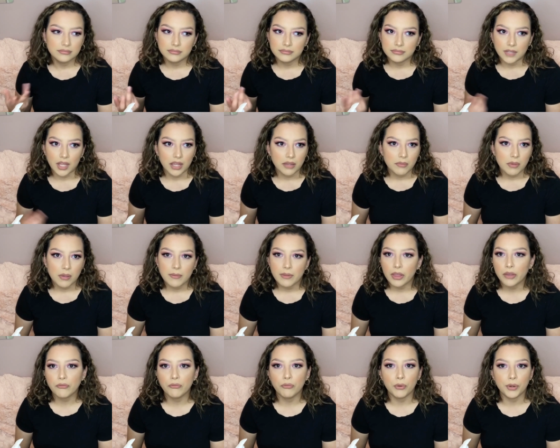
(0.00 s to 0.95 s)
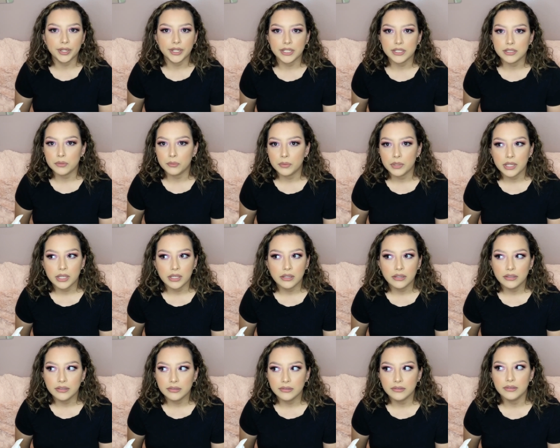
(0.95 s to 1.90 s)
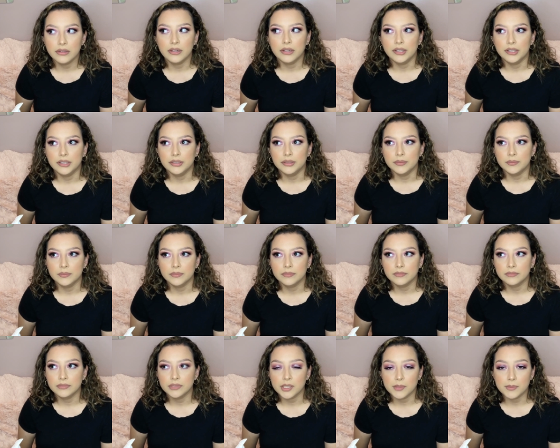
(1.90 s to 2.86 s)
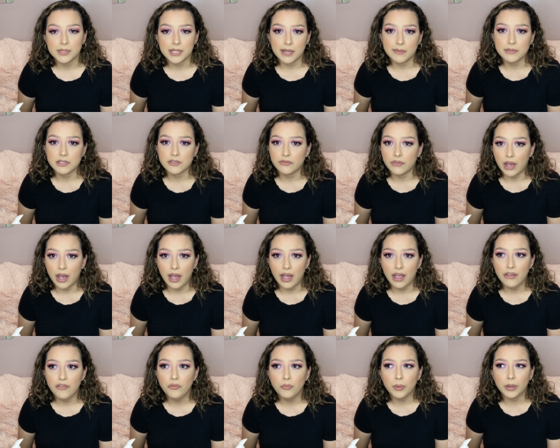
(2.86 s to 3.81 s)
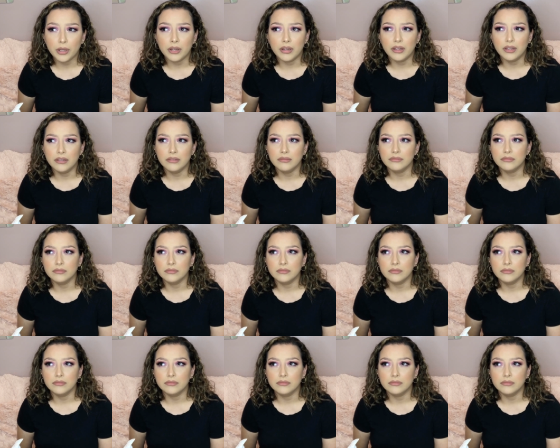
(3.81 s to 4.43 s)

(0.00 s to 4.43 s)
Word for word: like maybe like four days a week, um, sometimes five, but